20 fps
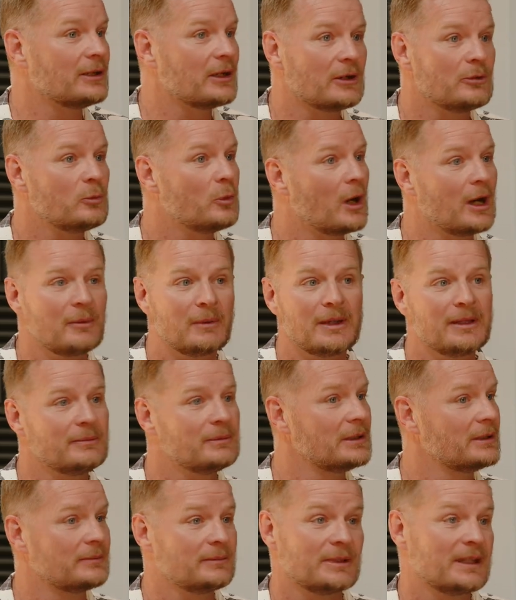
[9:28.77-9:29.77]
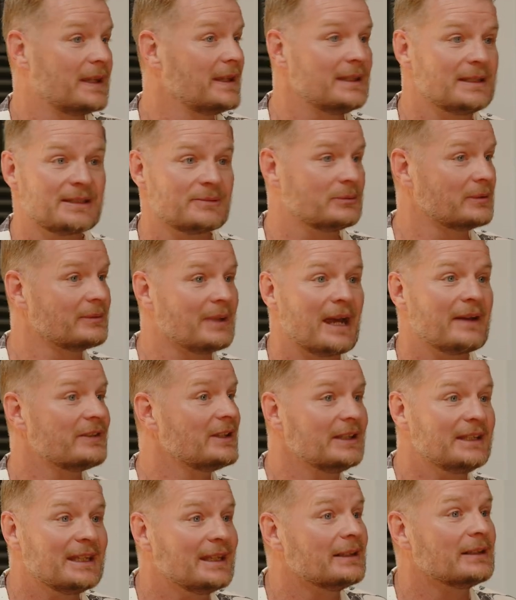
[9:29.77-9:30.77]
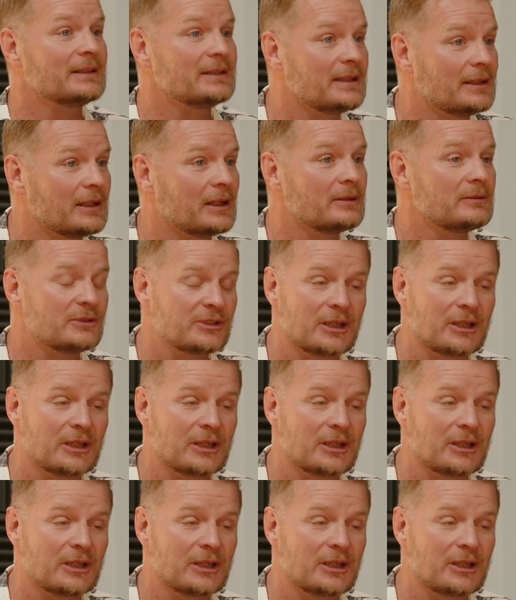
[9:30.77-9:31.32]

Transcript: while we were kids were having dinner,